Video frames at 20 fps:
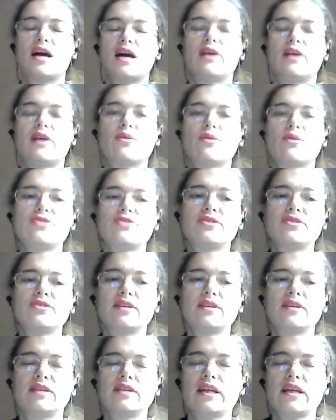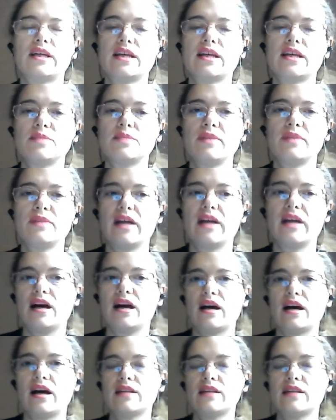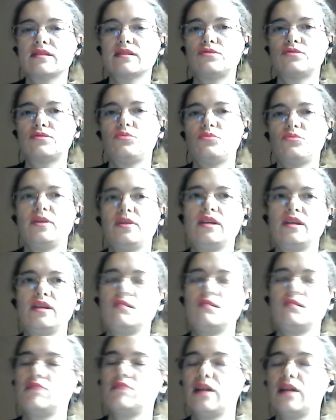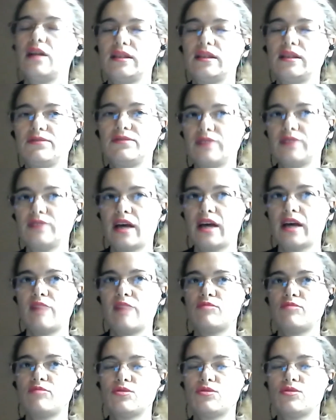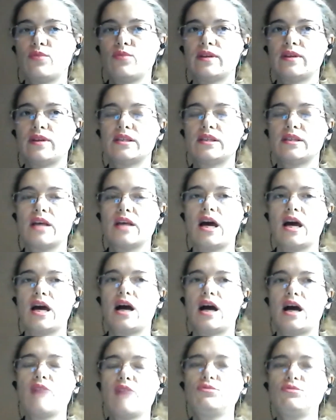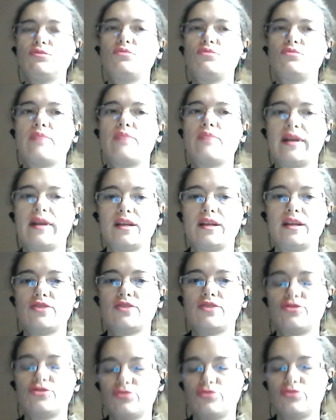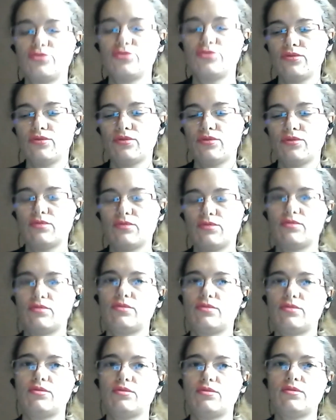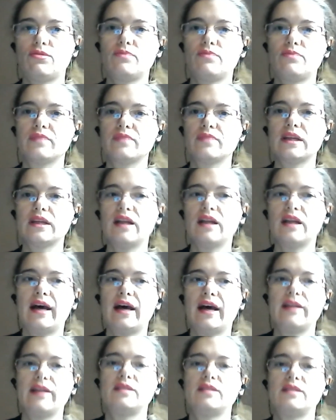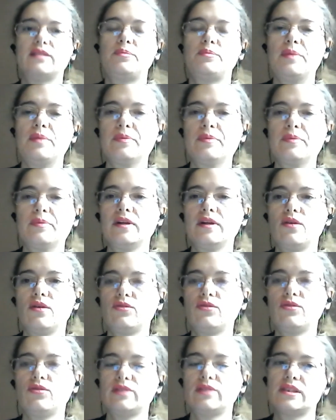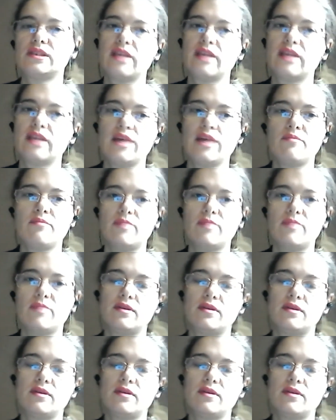A question that has been asked to me a lot of times was, how do you manage to align the people on the same